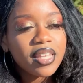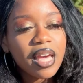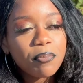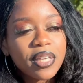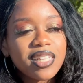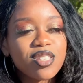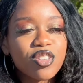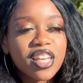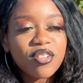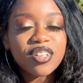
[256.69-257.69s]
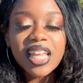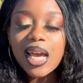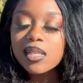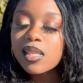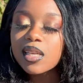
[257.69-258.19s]
that piece so they can
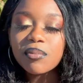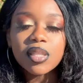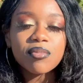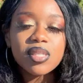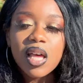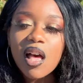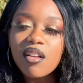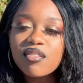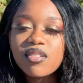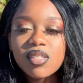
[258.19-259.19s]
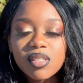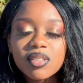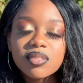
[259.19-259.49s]
relax, they can be themselves.